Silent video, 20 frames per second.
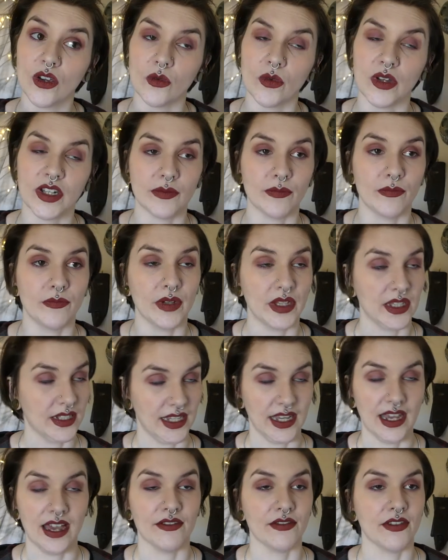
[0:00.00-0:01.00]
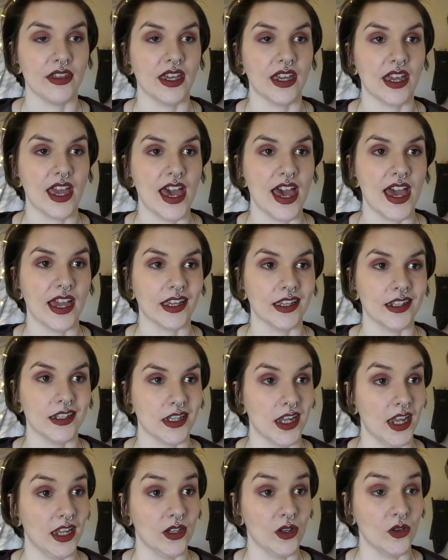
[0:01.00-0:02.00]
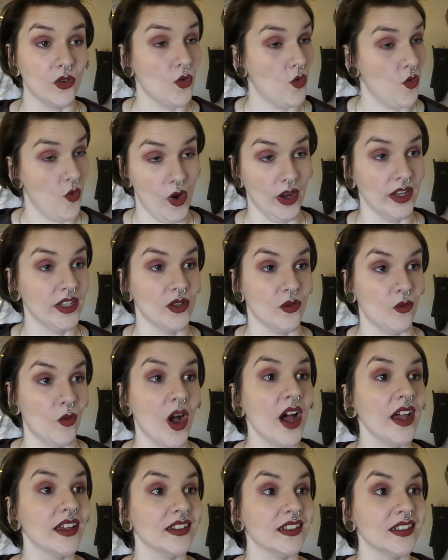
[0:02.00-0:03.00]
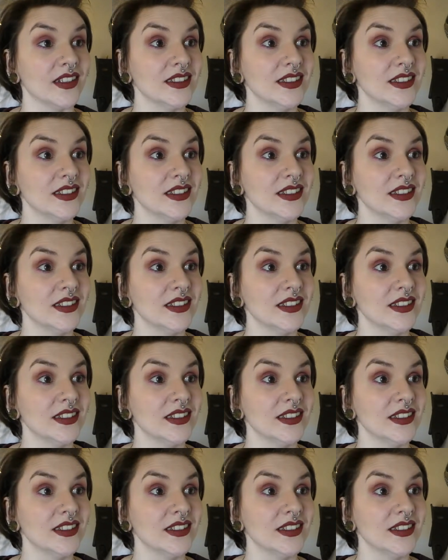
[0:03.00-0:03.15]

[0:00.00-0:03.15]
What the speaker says: which, because I have thick hair, can take quite a while.